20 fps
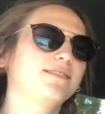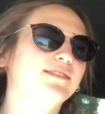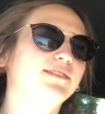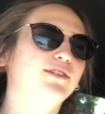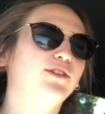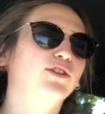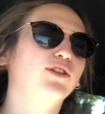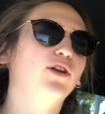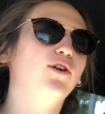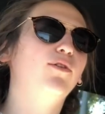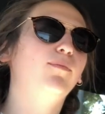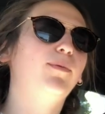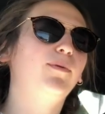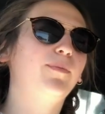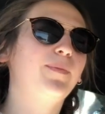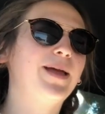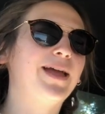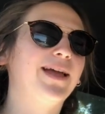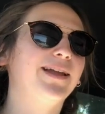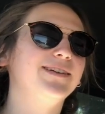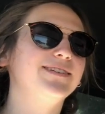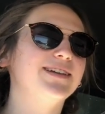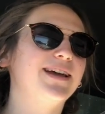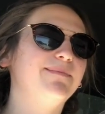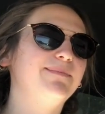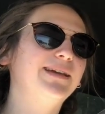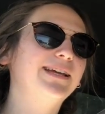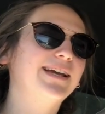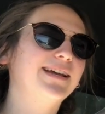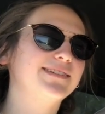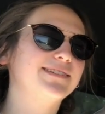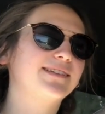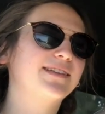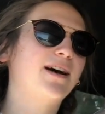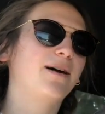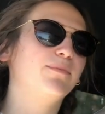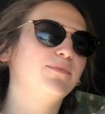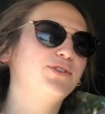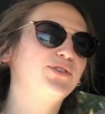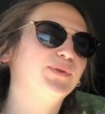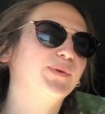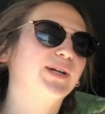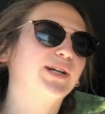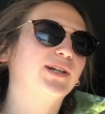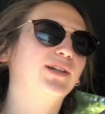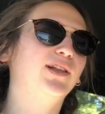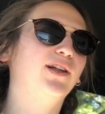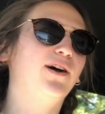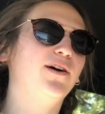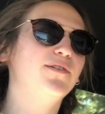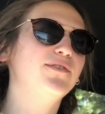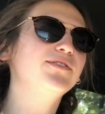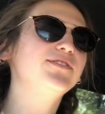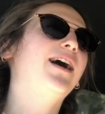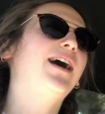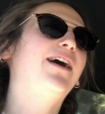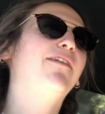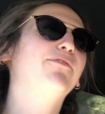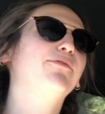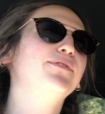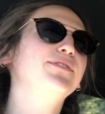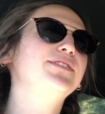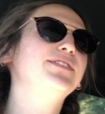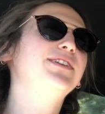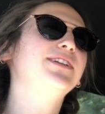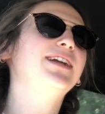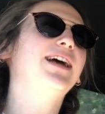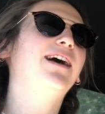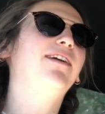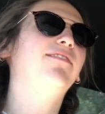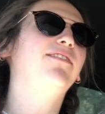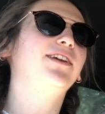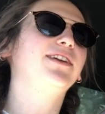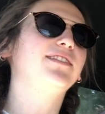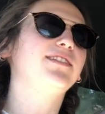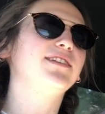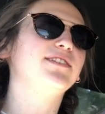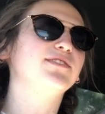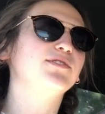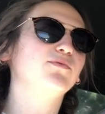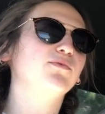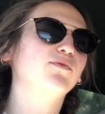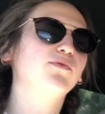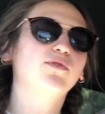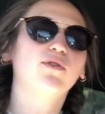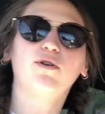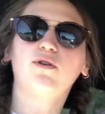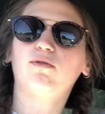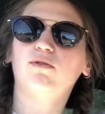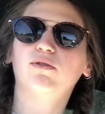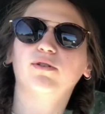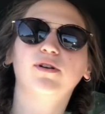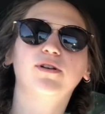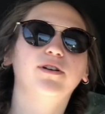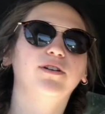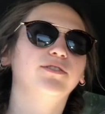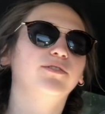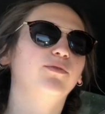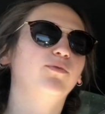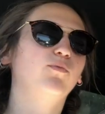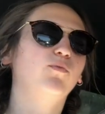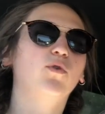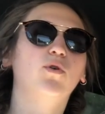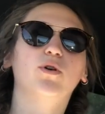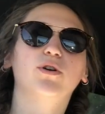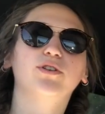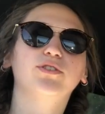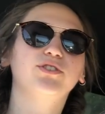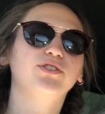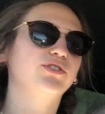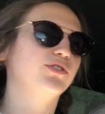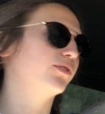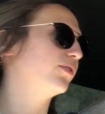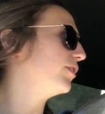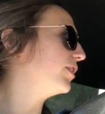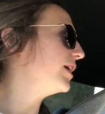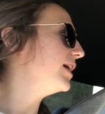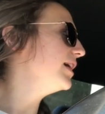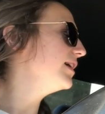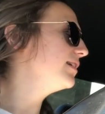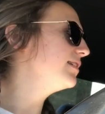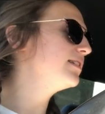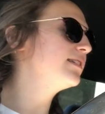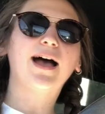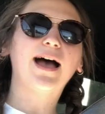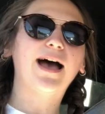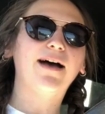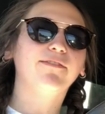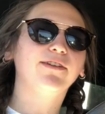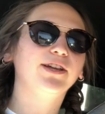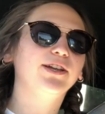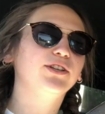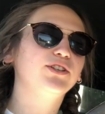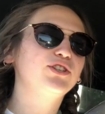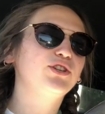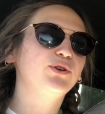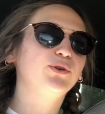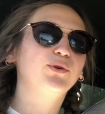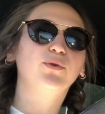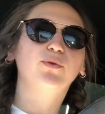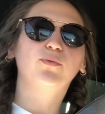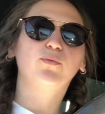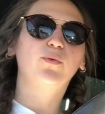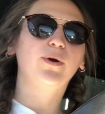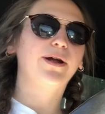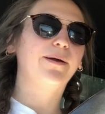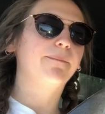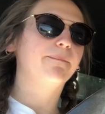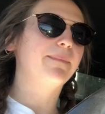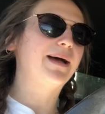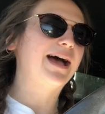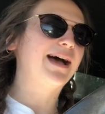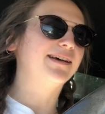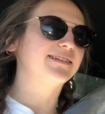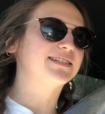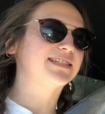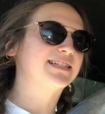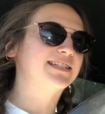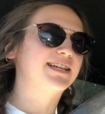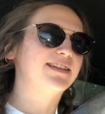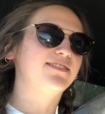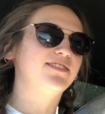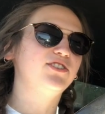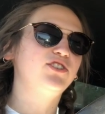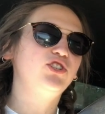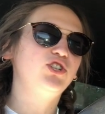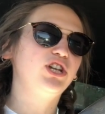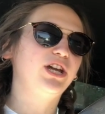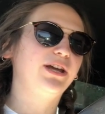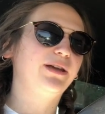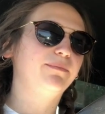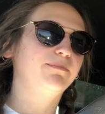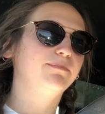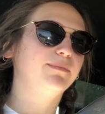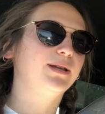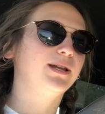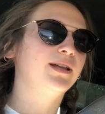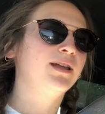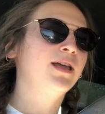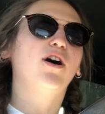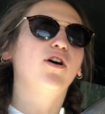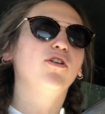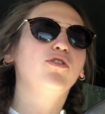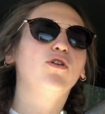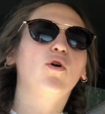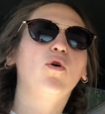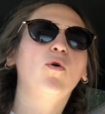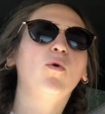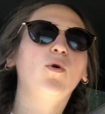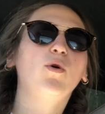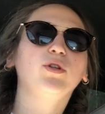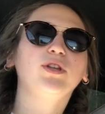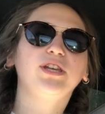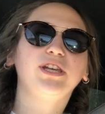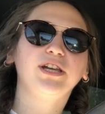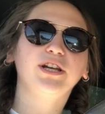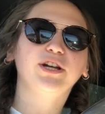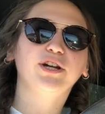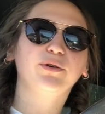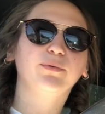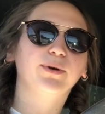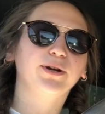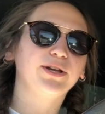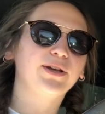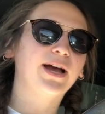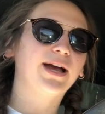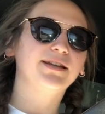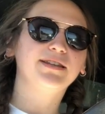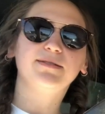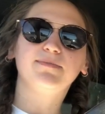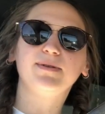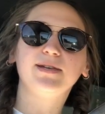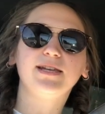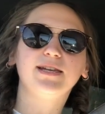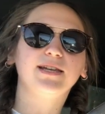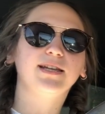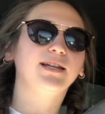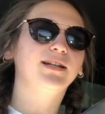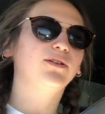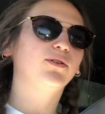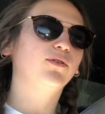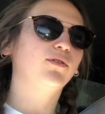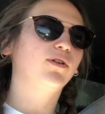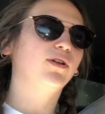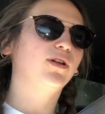global pandemic has come to a close, everyone's gonna have like these horror war stories, having to wear masks at the gym and the whole year where you had to be in